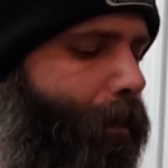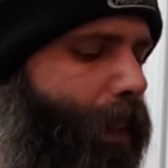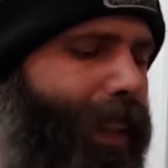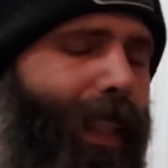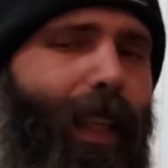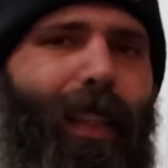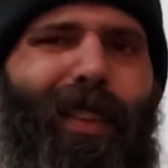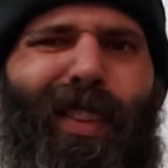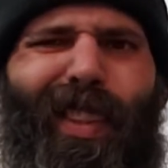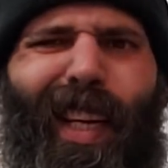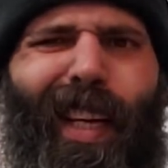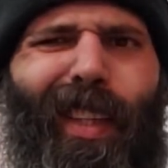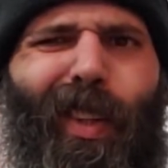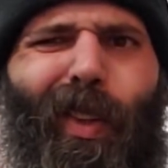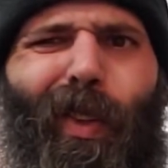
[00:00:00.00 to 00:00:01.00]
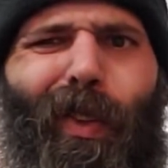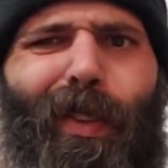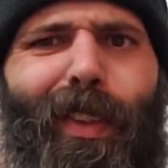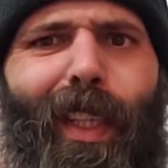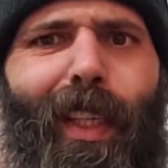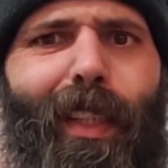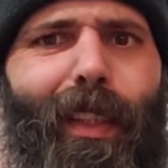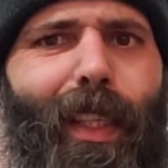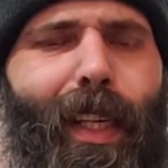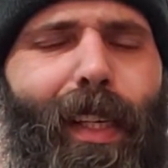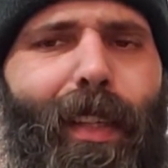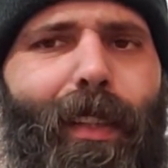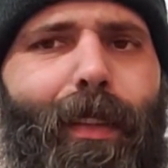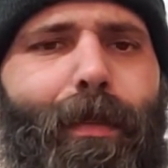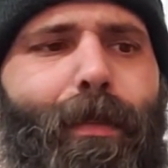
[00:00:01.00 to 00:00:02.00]
it's kind of holding on,
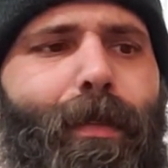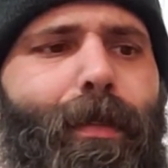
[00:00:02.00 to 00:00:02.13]
kind of,